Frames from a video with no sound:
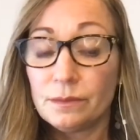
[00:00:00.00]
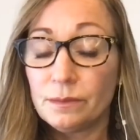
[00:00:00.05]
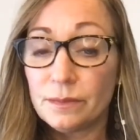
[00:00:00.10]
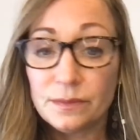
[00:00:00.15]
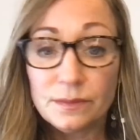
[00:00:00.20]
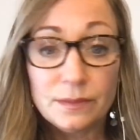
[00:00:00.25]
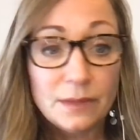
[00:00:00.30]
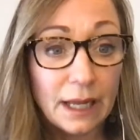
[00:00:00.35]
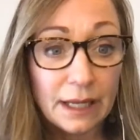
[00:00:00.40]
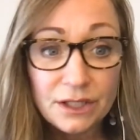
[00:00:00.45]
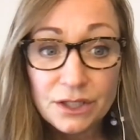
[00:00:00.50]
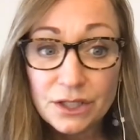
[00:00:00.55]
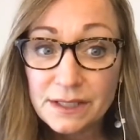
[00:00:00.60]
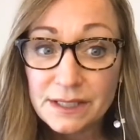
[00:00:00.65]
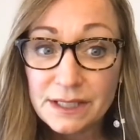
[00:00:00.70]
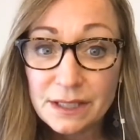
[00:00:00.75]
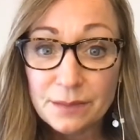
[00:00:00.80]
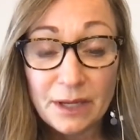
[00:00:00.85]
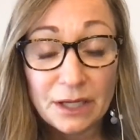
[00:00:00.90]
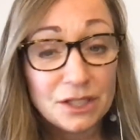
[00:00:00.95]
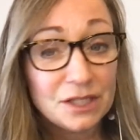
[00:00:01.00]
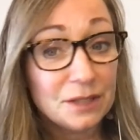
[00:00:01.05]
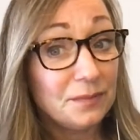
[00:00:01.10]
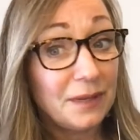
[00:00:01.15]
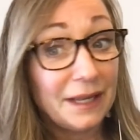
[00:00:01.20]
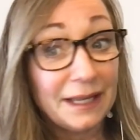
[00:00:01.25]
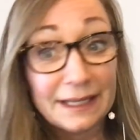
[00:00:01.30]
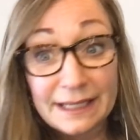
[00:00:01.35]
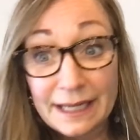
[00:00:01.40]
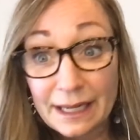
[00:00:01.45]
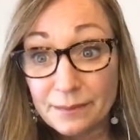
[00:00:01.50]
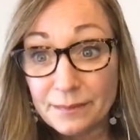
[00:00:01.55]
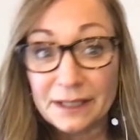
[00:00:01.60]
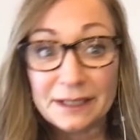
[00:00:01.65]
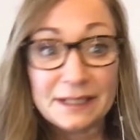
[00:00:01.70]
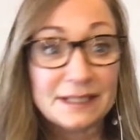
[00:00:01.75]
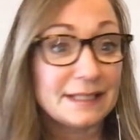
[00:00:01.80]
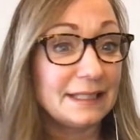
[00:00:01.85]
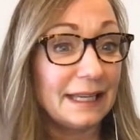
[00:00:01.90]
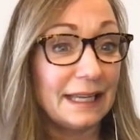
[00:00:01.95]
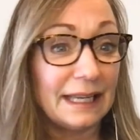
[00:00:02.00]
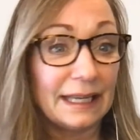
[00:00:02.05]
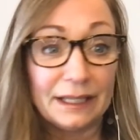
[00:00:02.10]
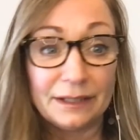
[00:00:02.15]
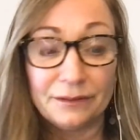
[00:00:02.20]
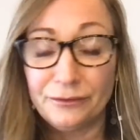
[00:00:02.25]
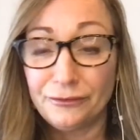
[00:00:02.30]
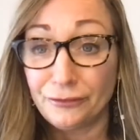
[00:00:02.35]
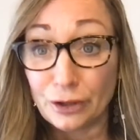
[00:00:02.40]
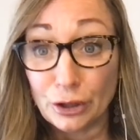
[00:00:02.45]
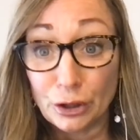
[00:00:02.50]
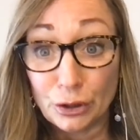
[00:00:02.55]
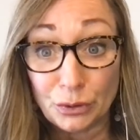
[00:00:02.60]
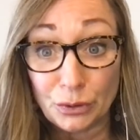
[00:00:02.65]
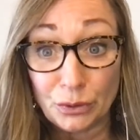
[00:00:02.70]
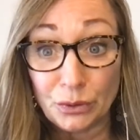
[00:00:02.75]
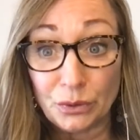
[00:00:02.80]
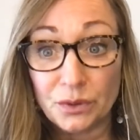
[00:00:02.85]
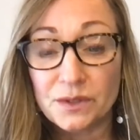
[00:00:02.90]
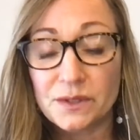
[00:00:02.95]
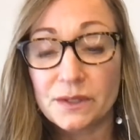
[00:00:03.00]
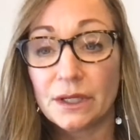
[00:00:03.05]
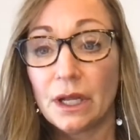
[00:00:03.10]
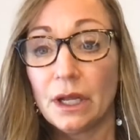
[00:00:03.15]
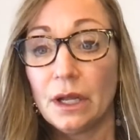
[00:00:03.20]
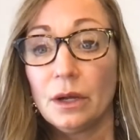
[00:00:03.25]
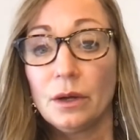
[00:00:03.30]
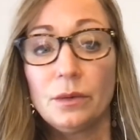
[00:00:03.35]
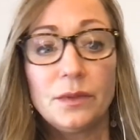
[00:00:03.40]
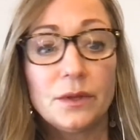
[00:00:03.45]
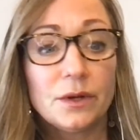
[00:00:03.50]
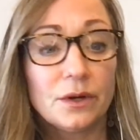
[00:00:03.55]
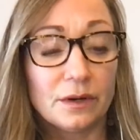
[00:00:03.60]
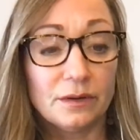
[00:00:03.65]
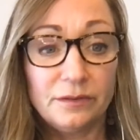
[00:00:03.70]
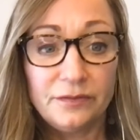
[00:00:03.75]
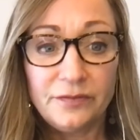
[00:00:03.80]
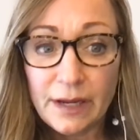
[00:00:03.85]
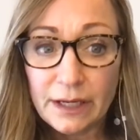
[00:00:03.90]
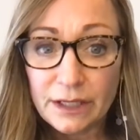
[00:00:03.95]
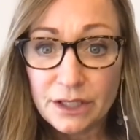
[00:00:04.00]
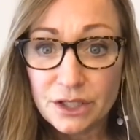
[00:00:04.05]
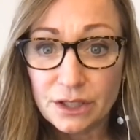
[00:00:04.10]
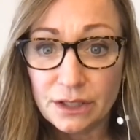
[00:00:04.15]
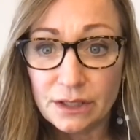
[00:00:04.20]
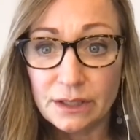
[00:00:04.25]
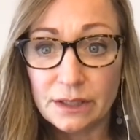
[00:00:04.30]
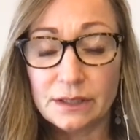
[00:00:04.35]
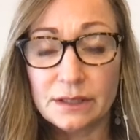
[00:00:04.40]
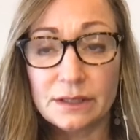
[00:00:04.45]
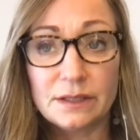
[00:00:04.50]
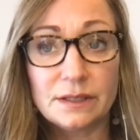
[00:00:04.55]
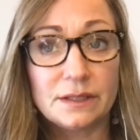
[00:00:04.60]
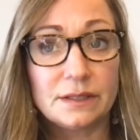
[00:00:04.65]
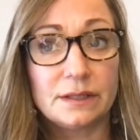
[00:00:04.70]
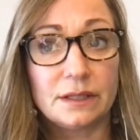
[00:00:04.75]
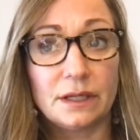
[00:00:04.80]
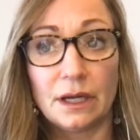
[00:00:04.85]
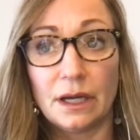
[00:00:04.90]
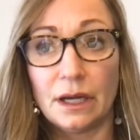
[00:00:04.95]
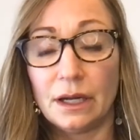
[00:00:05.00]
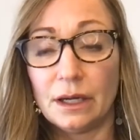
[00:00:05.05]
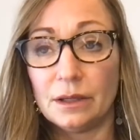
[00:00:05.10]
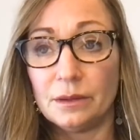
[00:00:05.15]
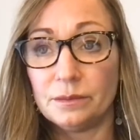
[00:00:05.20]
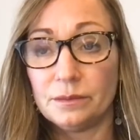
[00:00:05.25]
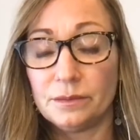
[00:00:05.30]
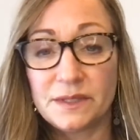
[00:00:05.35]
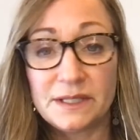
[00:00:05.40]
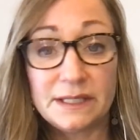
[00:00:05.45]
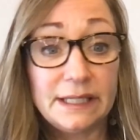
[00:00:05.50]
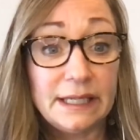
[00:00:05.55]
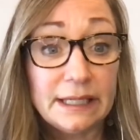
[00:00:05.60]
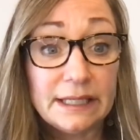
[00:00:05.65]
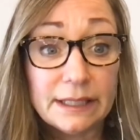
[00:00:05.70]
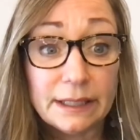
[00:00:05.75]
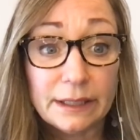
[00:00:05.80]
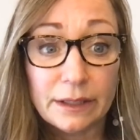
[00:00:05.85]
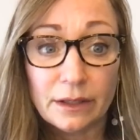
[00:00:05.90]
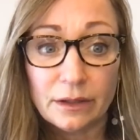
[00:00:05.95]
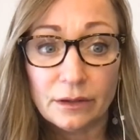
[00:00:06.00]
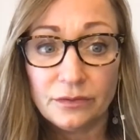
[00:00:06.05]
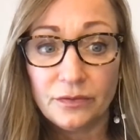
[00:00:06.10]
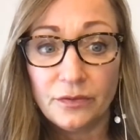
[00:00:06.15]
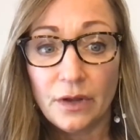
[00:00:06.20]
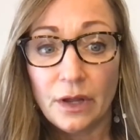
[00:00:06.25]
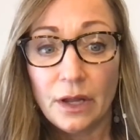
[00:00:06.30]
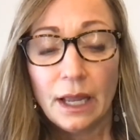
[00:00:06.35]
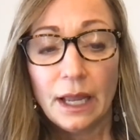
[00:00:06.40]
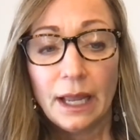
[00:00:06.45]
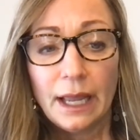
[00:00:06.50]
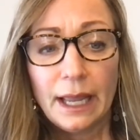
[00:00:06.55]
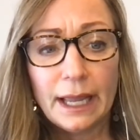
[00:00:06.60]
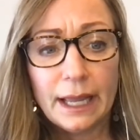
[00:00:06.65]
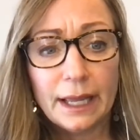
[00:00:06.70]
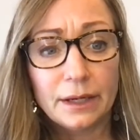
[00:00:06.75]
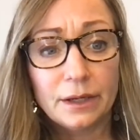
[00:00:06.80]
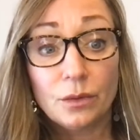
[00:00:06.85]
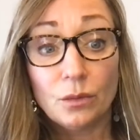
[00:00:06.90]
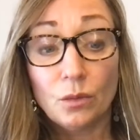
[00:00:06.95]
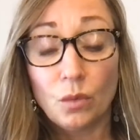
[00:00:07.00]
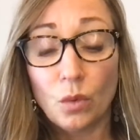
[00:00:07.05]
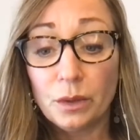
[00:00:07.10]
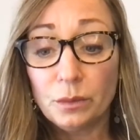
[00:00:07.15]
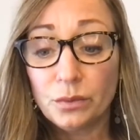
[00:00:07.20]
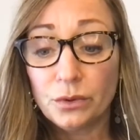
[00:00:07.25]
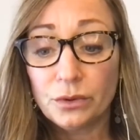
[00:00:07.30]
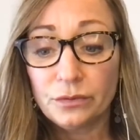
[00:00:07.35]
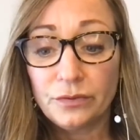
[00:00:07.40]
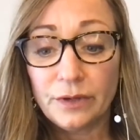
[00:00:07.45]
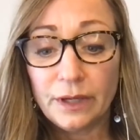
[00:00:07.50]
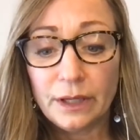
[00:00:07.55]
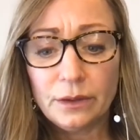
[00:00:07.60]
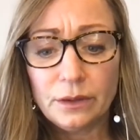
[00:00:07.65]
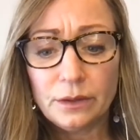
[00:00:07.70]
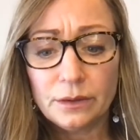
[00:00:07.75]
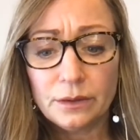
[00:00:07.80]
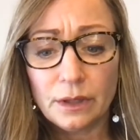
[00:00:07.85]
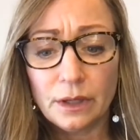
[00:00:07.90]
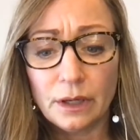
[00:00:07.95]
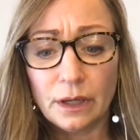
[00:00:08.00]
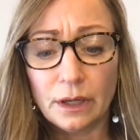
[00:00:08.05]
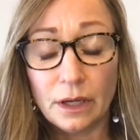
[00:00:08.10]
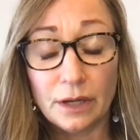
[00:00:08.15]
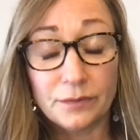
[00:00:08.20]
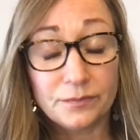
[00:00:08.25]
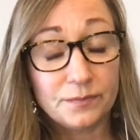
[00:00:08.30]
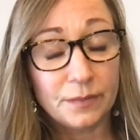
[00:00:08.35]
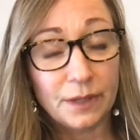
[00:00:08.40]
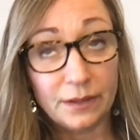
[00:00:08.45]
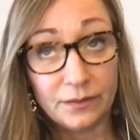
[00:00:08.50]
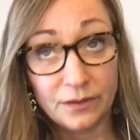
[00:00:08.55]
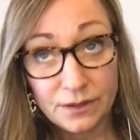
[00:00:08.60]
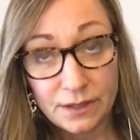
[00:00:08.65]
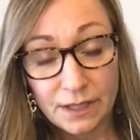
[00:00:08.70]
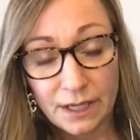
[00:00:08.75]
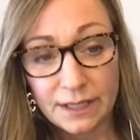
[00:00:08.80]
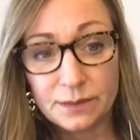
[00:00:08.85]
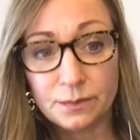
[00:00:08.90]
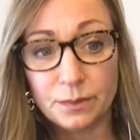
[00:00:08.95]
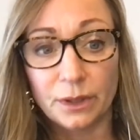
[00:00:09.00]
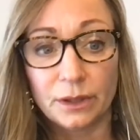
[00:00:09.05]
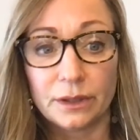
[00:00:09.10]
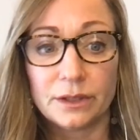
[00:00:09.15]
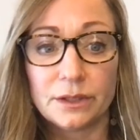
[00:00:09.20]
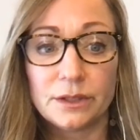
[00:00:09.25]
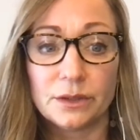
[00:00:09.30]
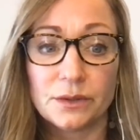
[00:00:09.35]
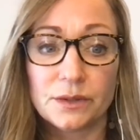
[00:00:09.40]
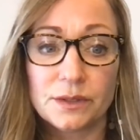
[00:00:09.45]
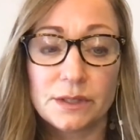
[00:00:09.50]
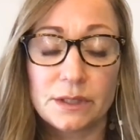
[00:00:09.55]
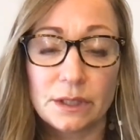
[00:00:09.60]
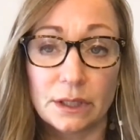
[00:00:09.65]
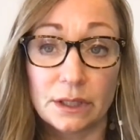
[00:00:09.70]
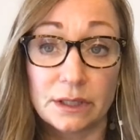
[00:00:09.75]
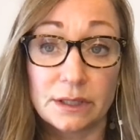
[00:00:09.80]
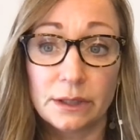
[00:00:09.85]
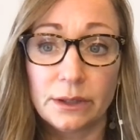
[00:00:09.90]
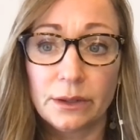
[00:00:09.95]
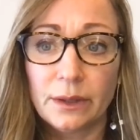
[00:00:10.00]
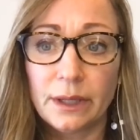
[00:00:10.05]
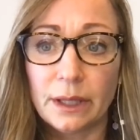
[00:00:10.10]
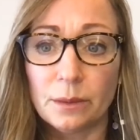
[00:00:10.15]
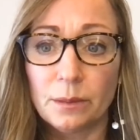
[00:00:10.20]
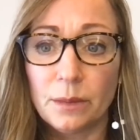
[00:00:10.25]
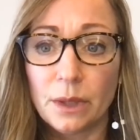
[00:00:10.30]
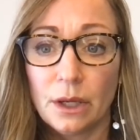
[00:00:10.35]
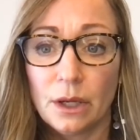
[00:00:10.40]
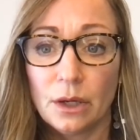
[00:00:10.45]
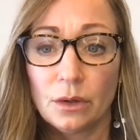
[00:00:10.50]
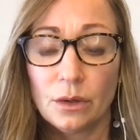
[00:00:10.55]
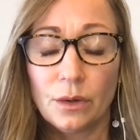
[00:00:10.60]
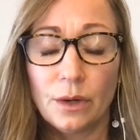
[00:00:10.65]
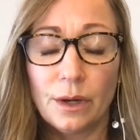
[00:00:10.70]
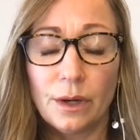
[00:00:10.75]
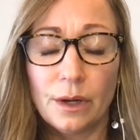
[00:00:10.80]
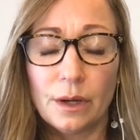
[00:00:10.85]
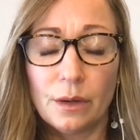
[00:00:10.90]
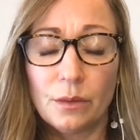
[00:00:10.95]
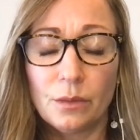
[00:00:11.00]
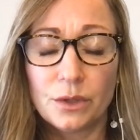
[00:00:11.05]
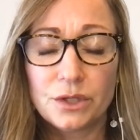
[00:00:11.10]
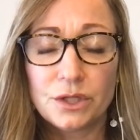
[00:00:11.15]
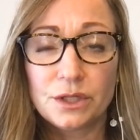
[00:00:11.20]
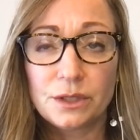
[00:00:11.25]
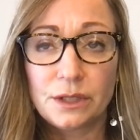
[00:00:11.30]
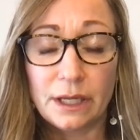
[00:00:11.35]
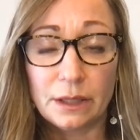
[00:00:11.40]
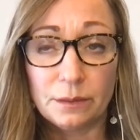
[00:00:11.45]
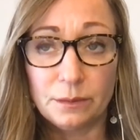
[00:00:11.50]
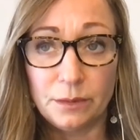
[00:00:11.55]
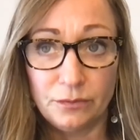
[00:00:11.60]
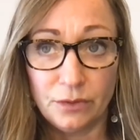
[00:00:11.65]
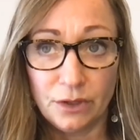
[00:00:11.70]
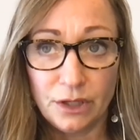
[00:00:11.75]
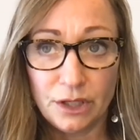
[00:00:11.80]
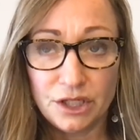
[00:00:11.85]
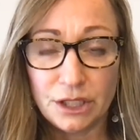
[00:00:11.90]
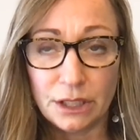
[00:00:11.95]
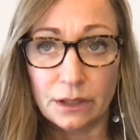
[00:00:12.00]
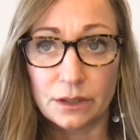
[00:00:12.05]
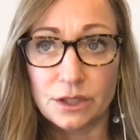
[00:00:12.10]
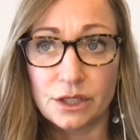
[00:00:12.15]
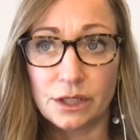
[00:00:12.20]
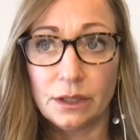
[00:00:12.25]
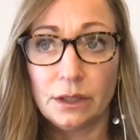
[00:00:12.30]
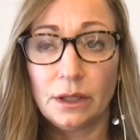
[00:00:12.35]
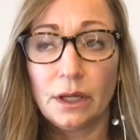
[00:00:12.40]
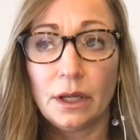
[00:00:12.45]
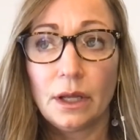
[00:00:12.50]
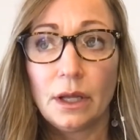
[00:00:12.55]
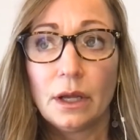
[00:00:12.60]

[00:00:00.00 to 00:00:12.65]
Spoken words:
Not just to mention pandemics and flus. There are infections, C. diff, and one profound, and there's hospital-induced delirium, which can be very challenging.